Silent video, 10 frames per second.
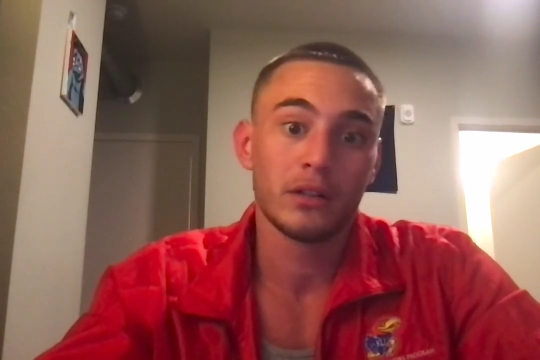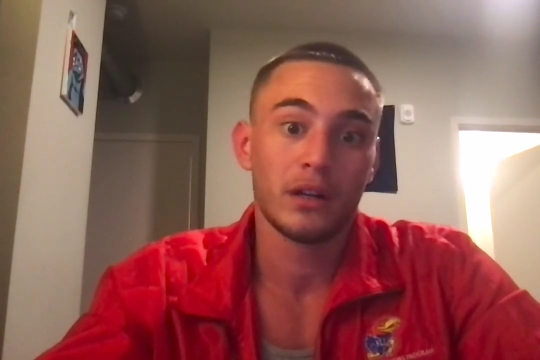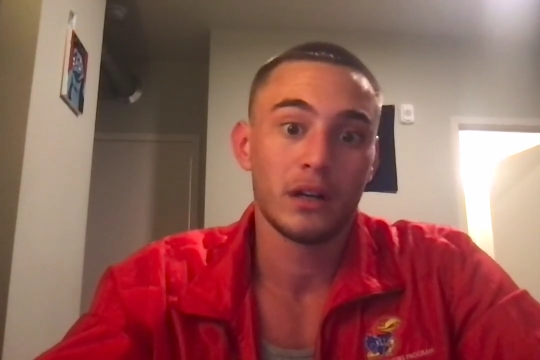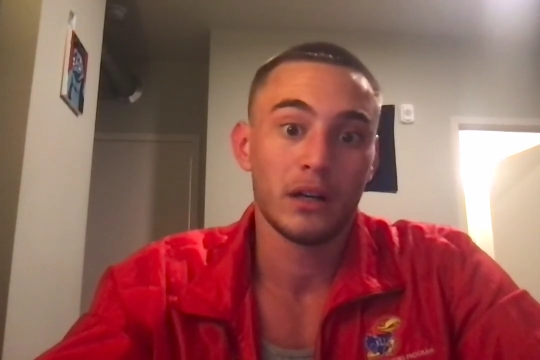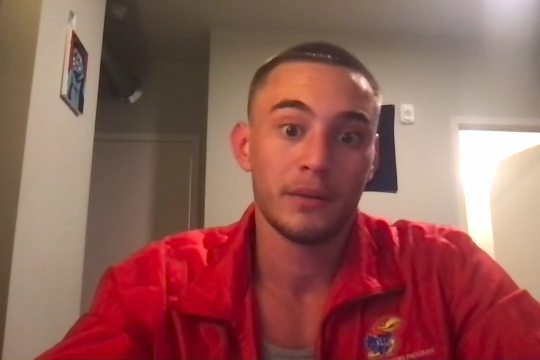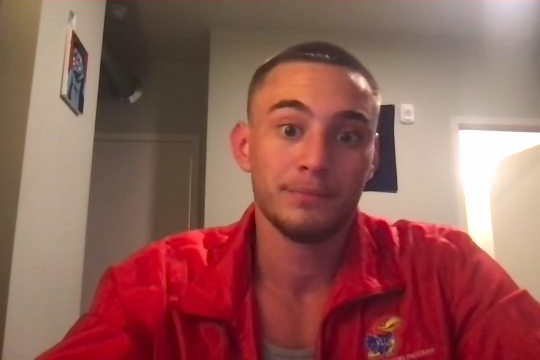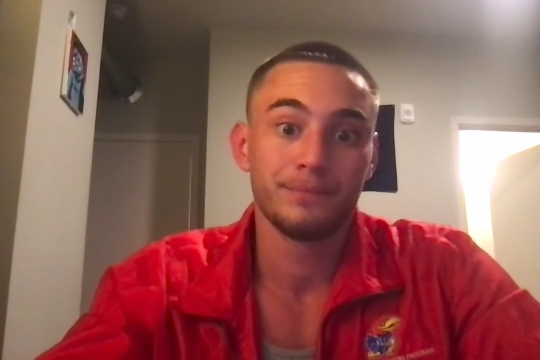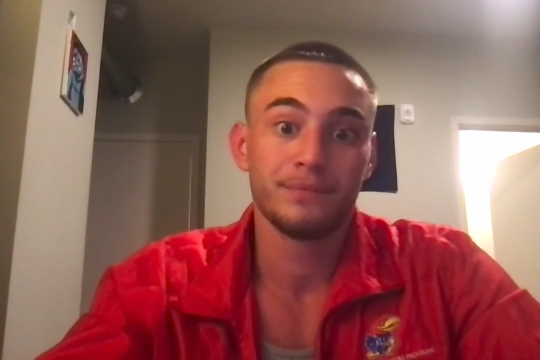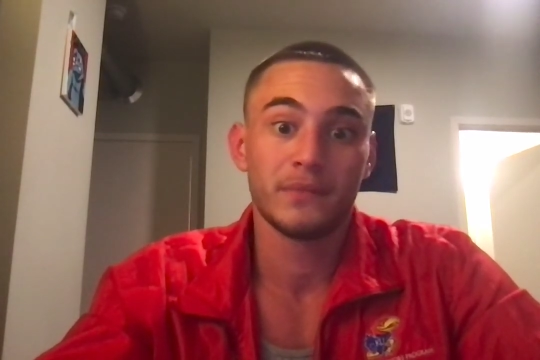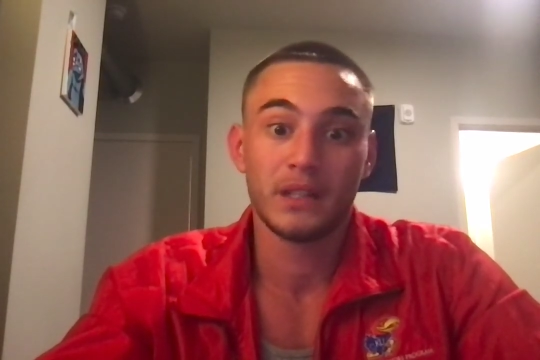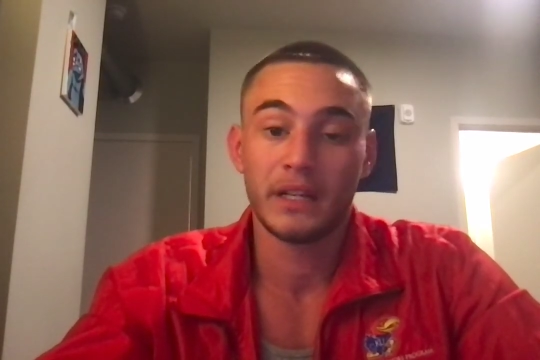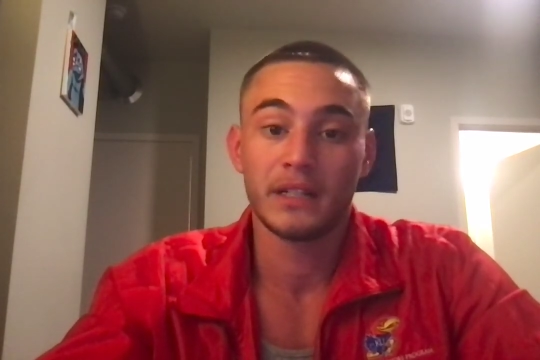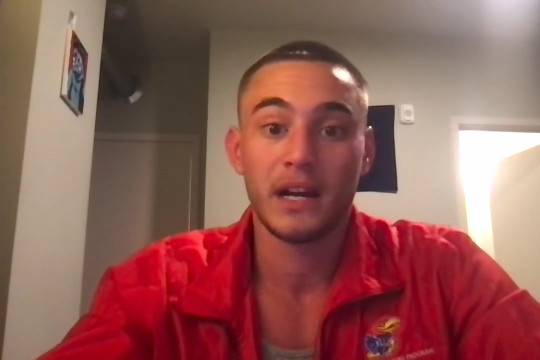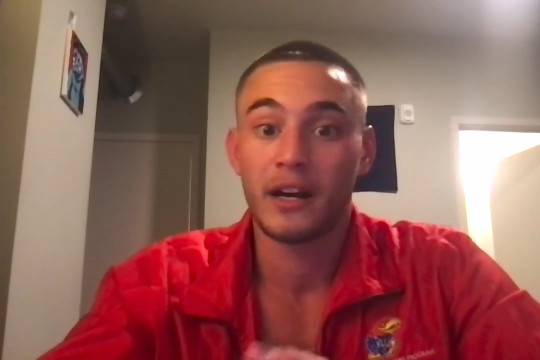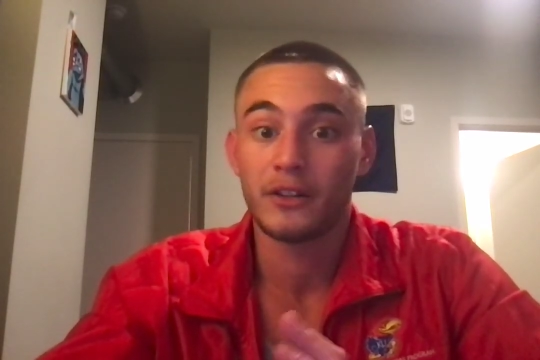the
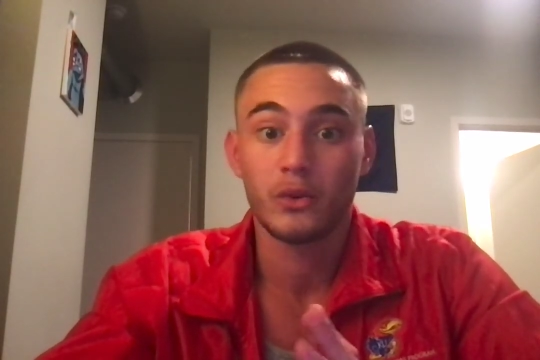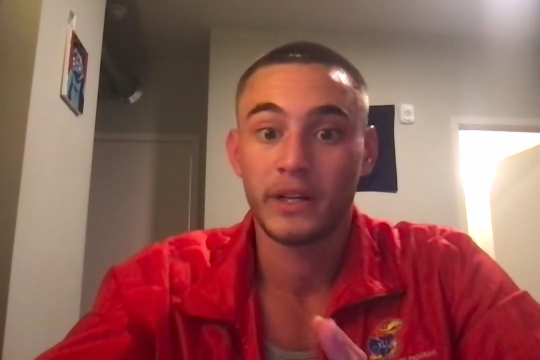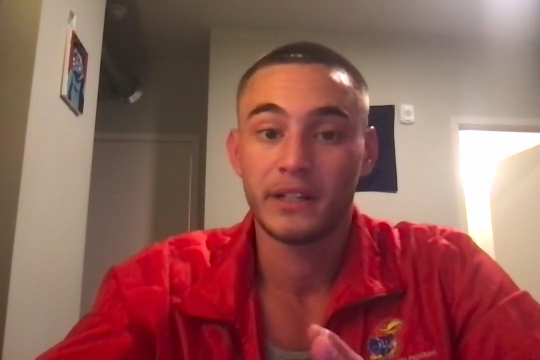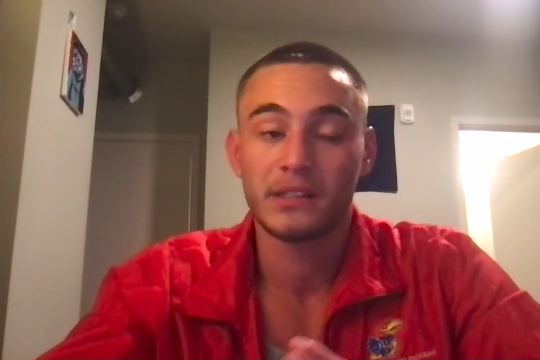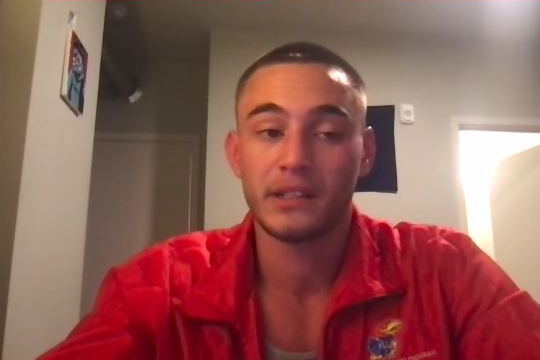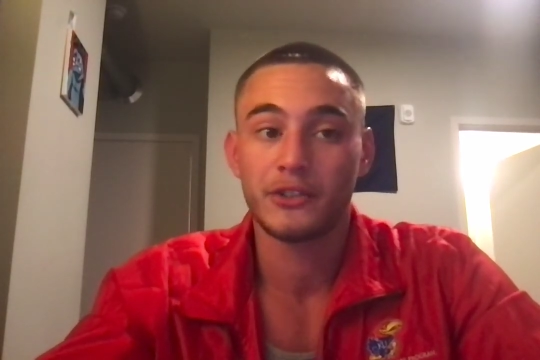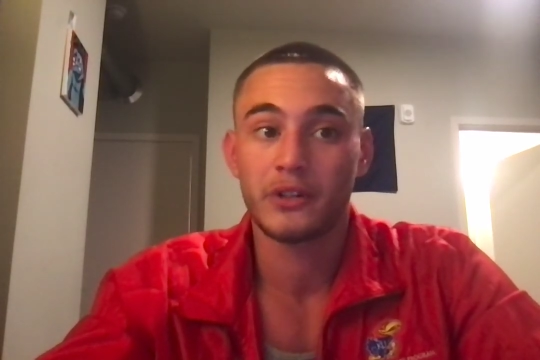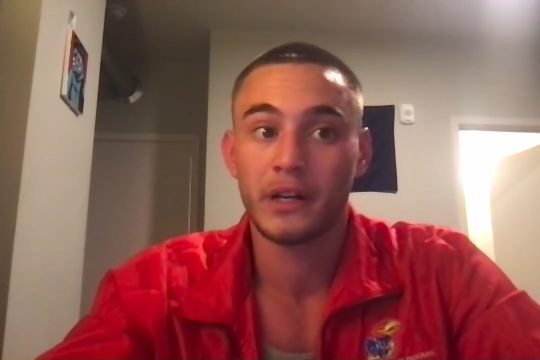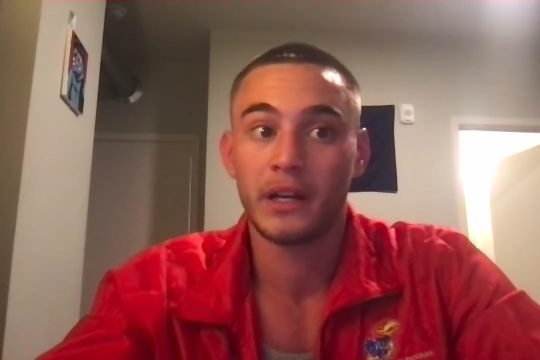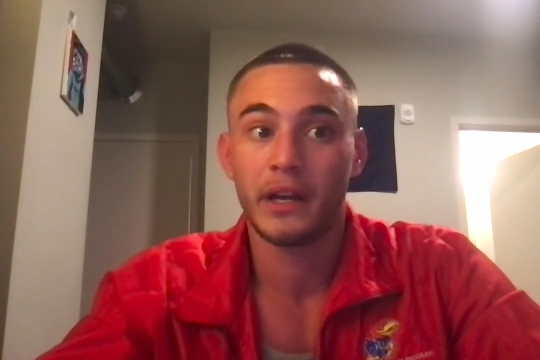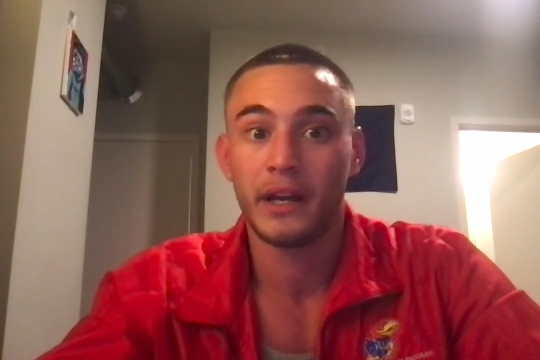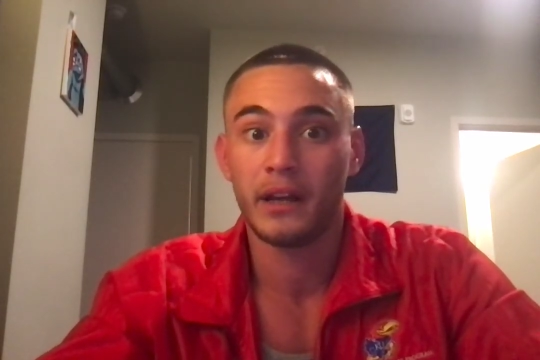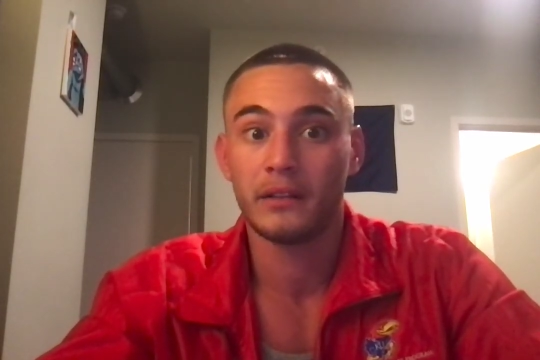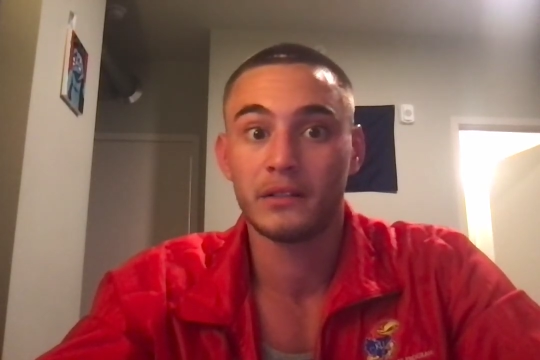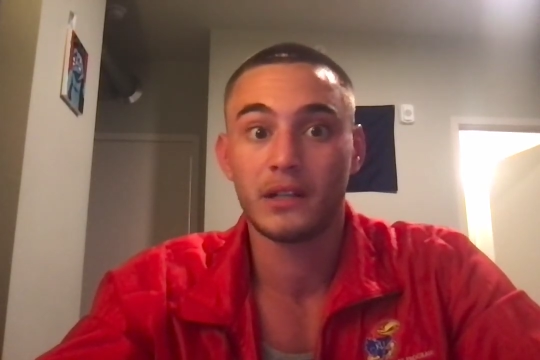entire 20th century and